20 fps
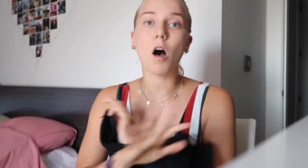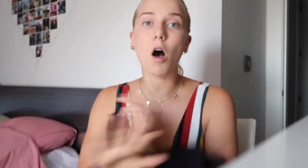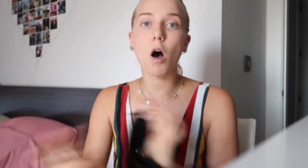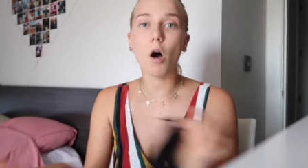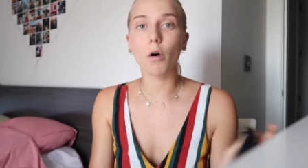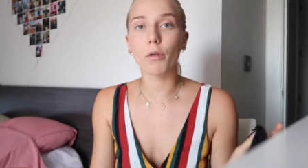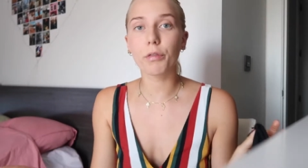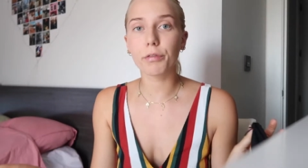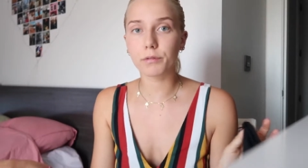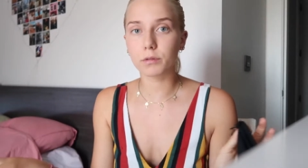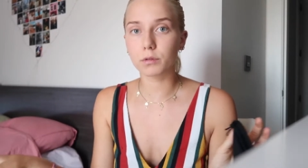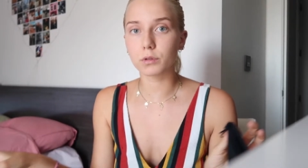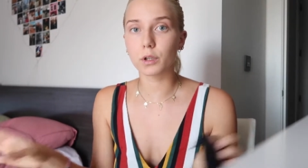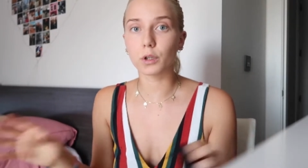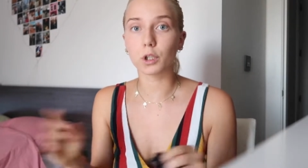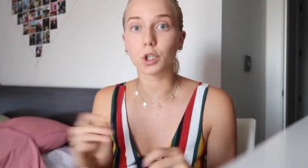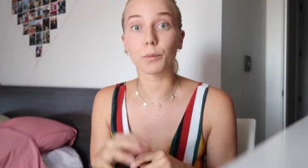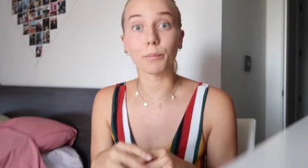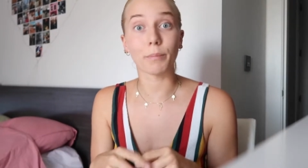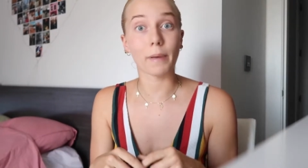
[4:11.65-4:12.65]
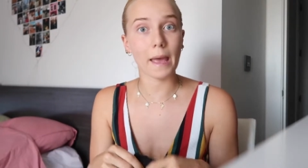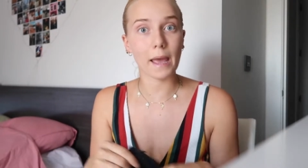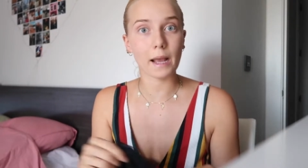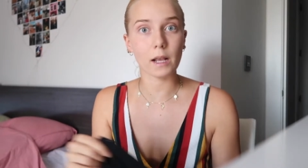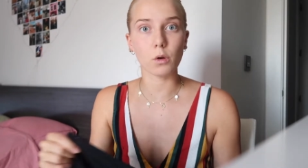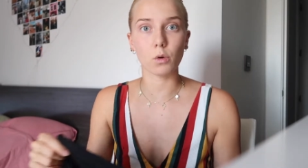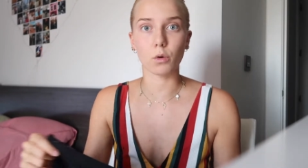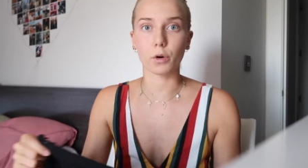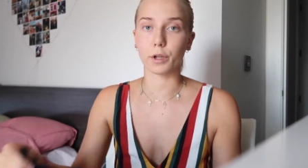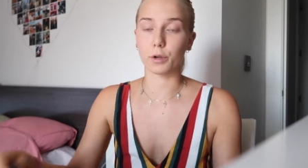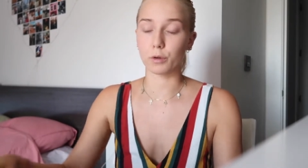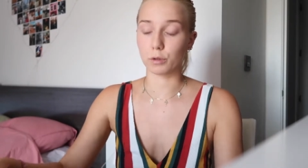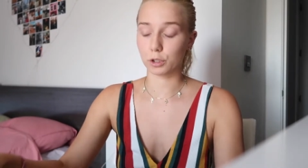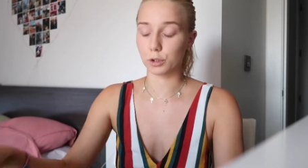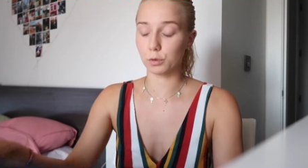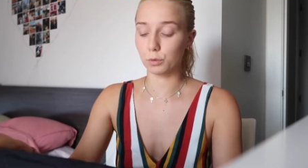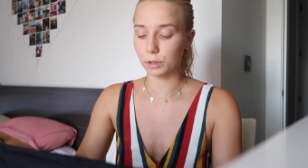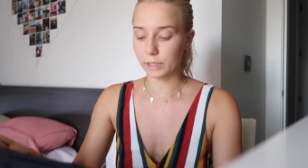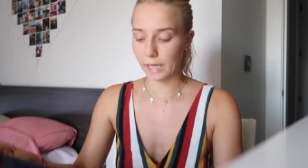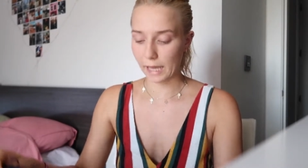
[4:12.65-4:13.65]
all through your bag or your
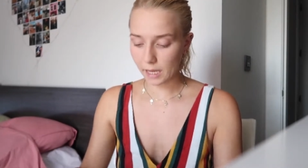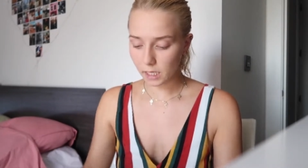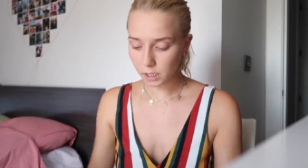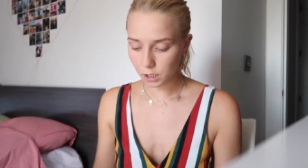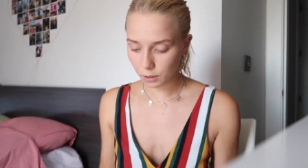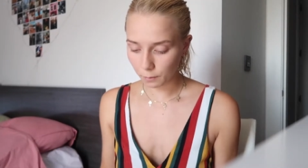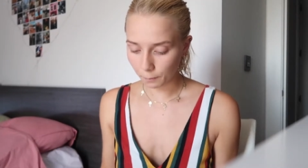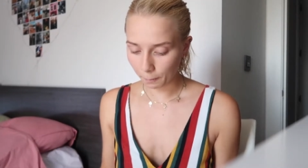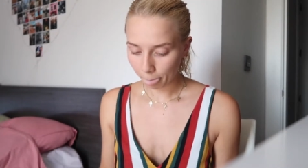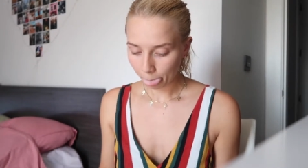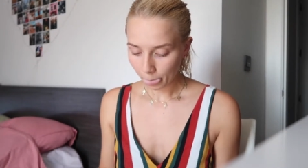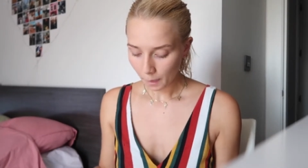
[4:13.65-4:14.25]
suitcase